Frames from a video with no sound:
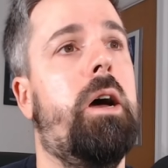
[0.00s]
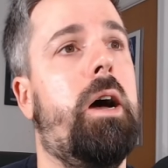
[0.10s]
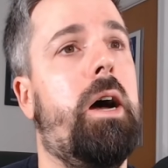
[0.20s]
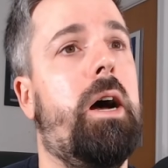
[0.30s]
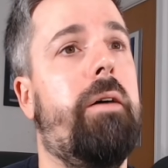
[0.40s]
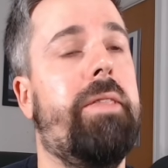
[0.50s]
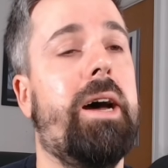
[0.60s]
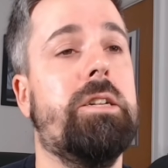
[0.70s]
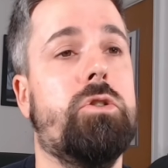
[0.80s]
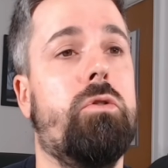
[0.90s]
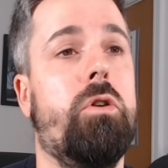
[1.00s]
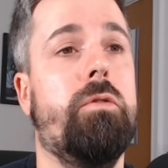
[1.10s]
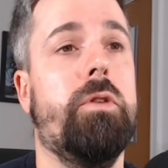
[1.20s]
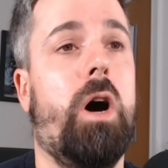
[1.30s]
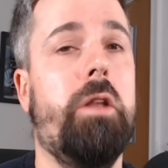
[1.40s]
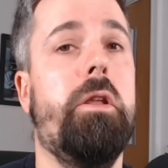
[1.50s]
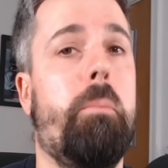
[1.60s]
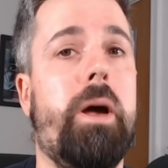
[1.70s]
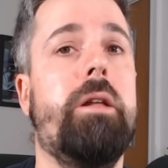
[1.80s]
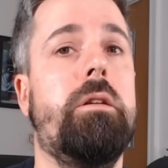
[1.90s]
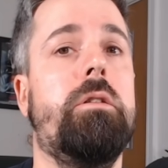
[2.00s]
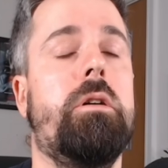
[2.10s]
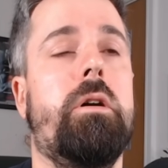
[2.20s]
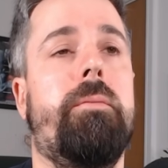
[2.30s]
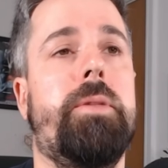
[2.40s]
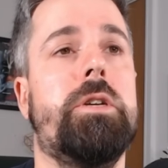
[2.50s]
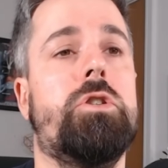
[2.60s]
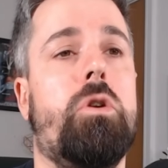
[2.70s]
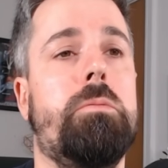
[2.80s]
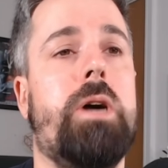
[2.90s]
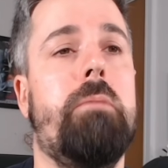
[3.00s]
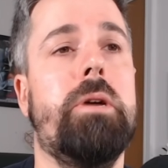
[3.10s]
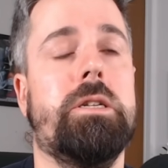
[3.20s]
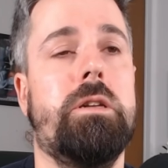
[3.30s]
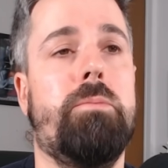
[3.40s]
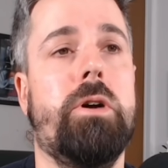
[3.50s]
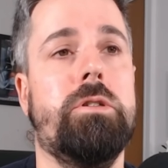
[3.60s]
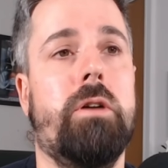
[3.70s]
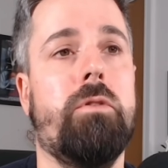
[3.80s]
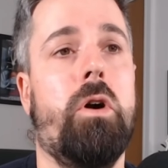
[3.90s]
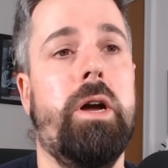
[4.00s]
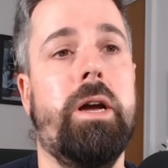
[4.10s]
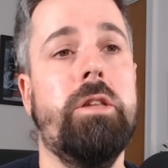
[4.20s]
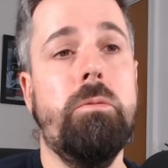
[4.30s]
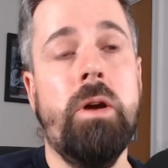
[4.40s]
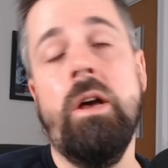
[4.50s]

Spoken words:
That sort of underpinned this top-down mixing approach that I've got here. And you